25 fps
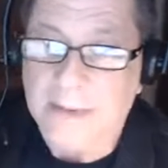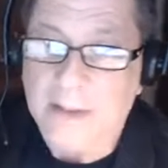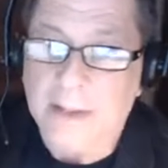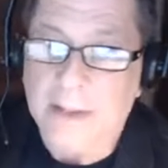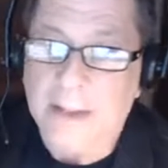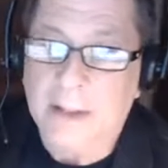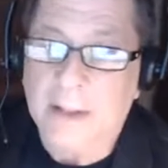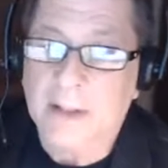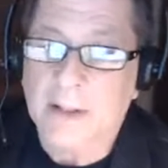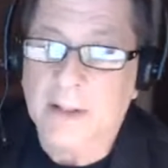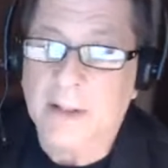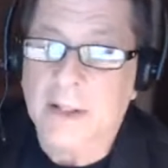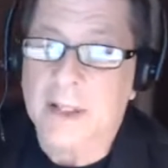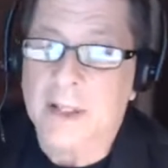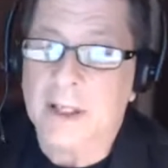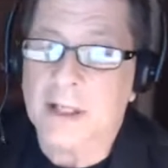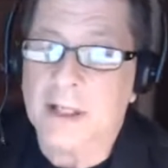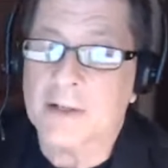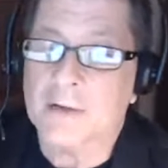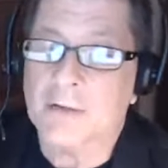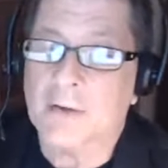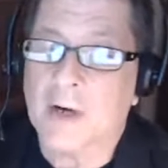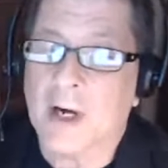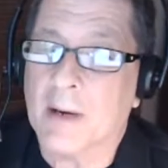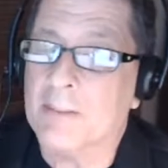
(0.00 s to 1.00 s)
a link I
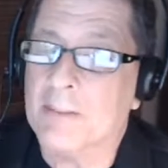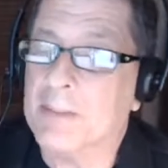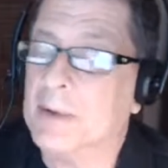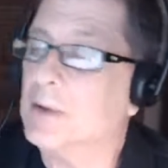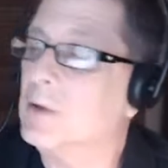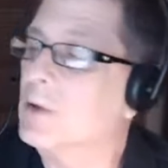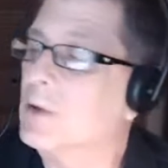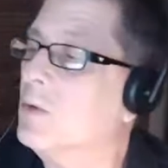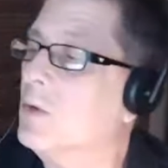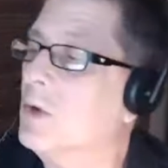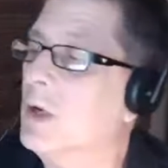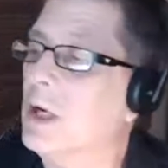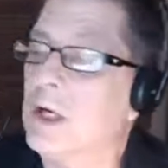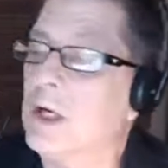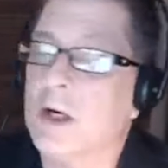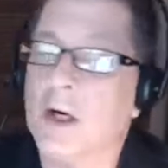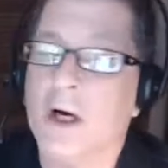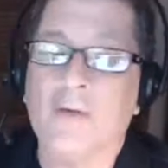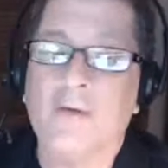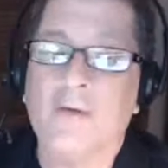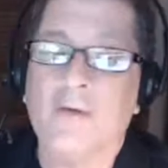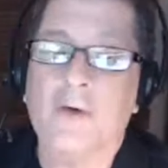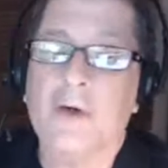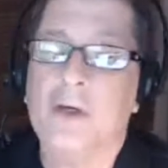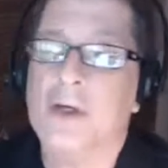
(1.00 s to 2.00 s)
drop in quite
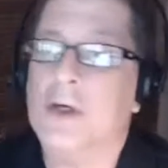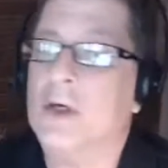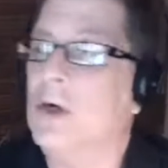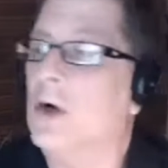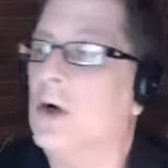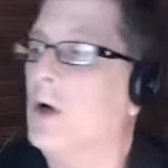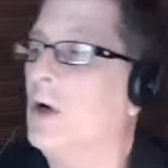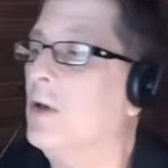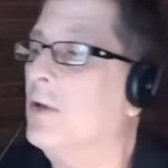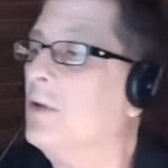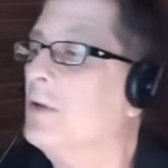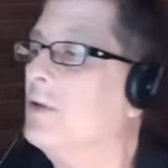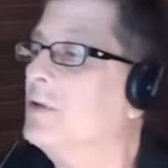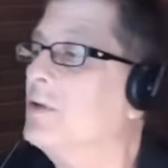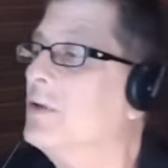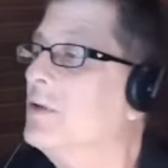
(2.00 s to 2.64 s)
often to you all. This